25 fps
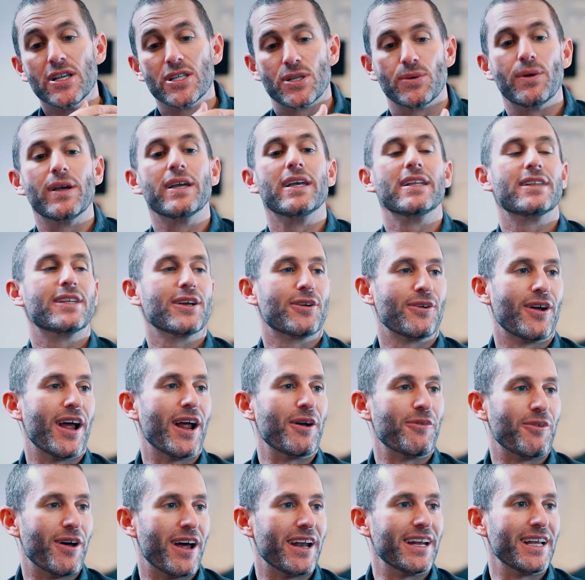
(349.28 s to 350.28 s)
So we hit the
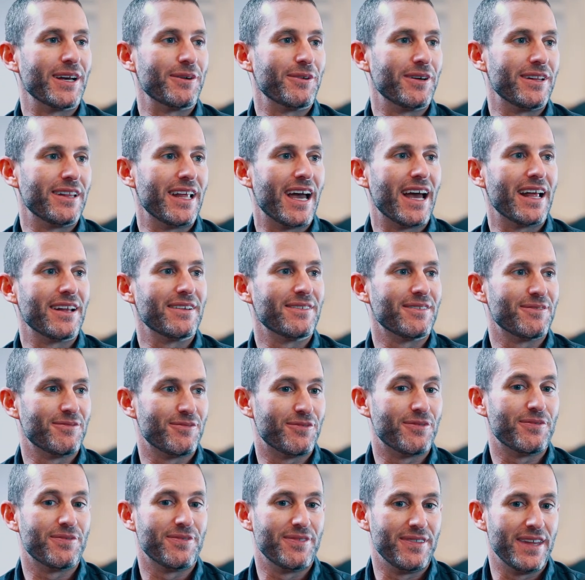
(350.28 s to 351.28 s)
ground running when that
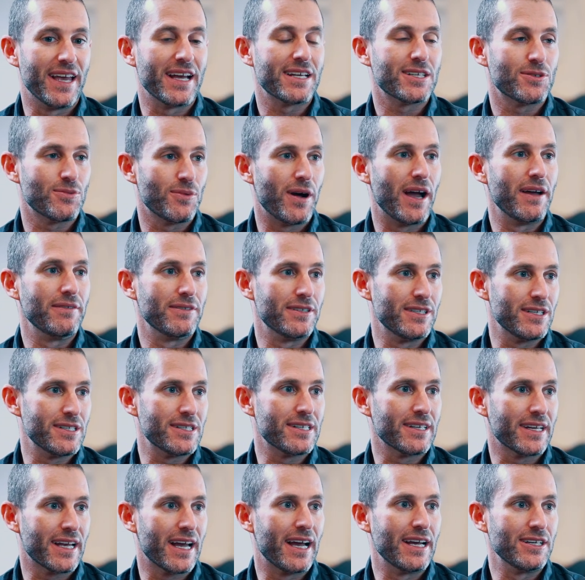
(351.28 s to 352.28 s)
next wave of
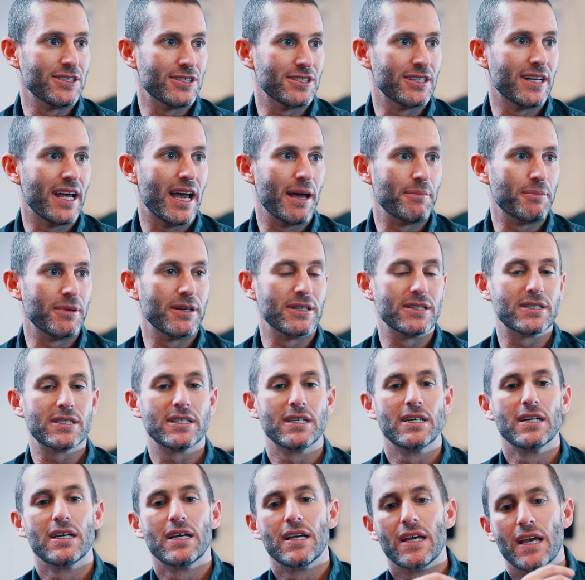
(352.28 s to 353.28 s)
dislocation happened,
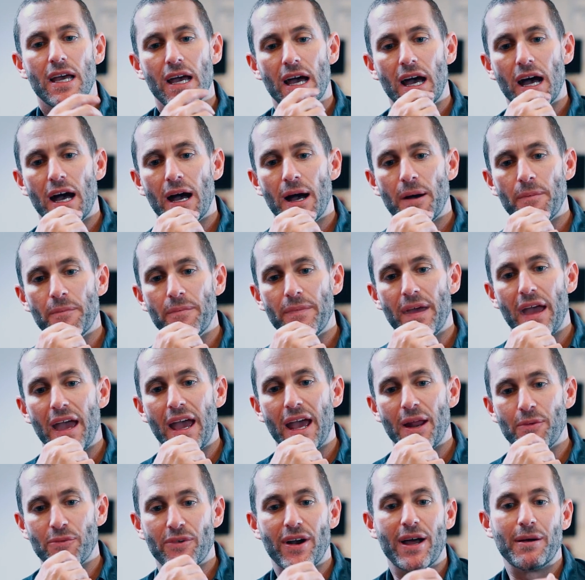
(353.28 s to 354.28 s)

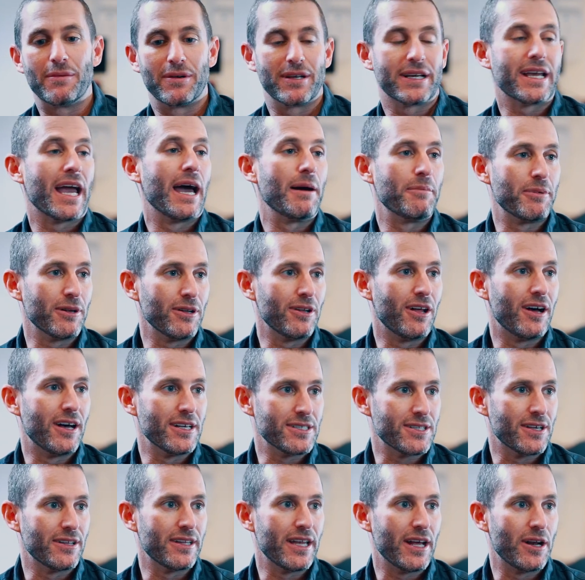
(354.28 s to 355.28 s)
and were able to
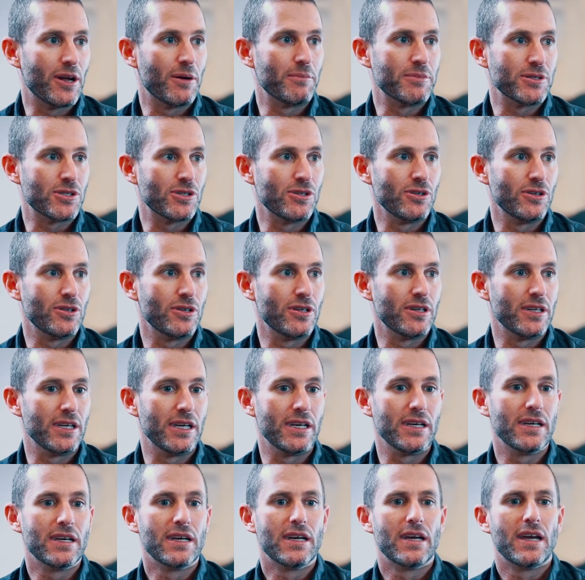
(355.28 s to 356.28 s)
capitalize on that
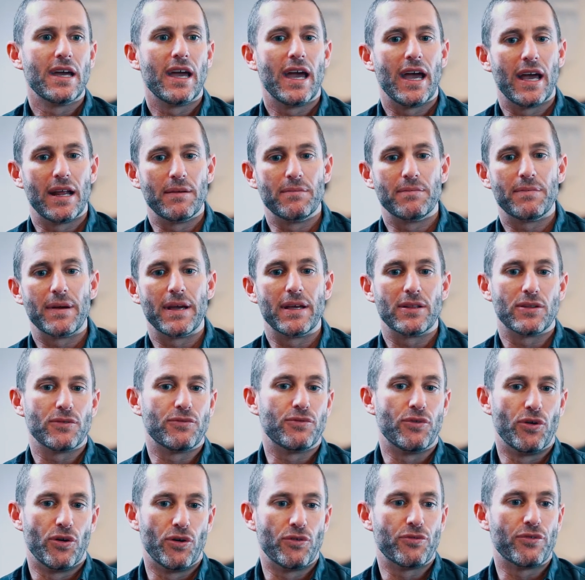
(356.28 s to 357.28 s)
opportunity and be at the
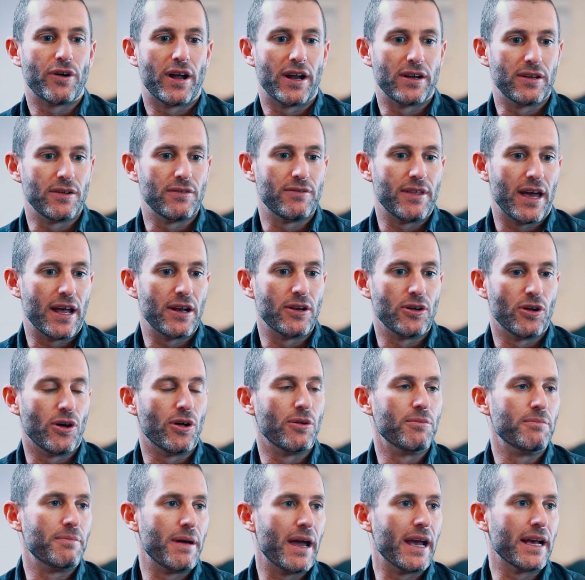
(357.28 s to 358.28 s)
forefront of that
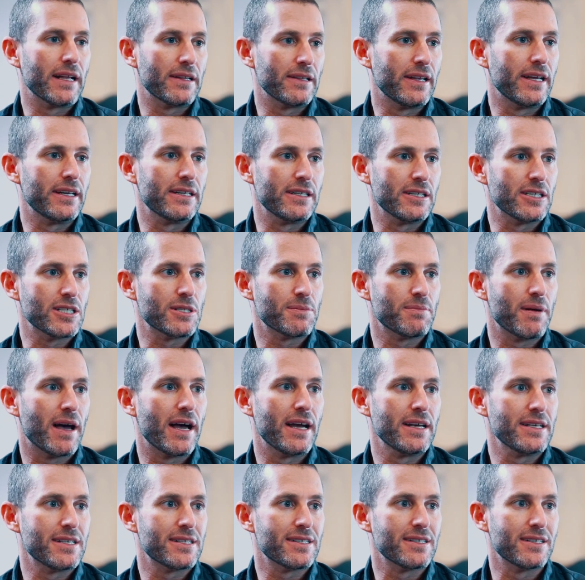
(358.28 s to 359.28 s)
non-bank lending
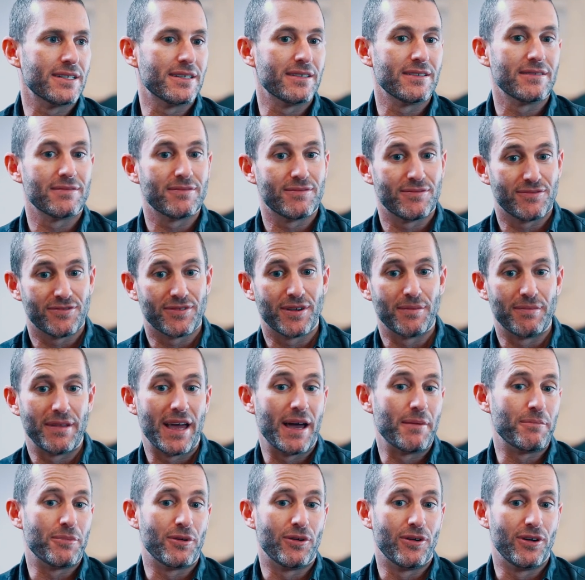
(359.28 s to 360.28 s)
space. And from
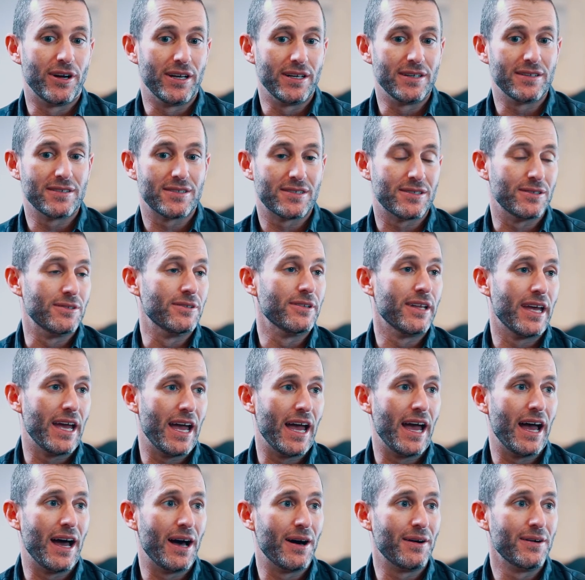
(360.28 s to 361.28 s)
that point till
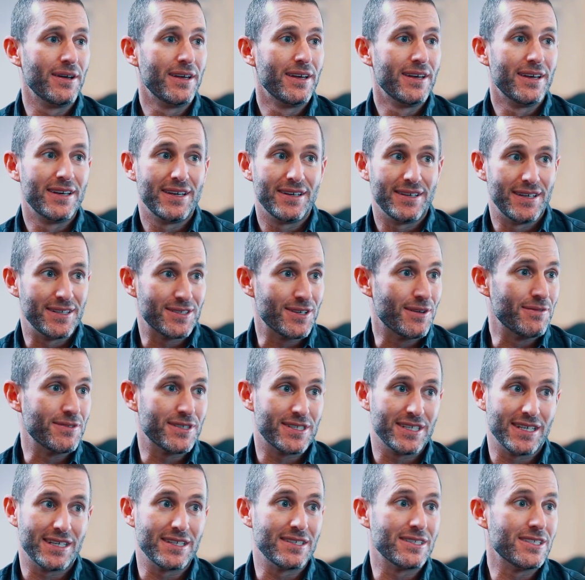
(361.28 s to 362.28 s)
now, it's
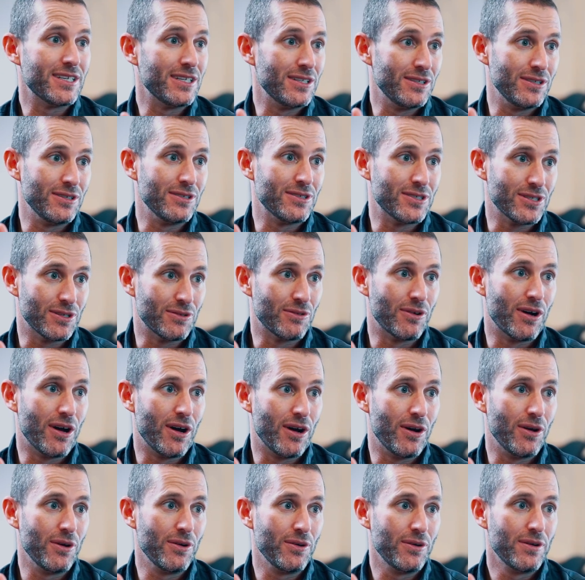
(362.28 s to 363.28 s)
obviously continued to
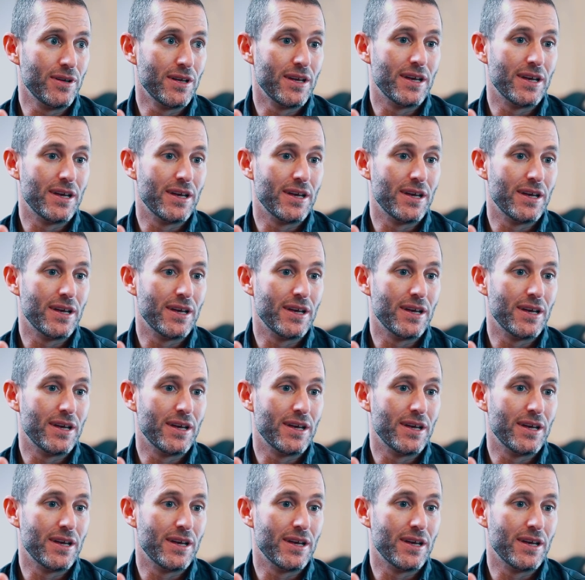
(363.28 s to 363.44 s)
grow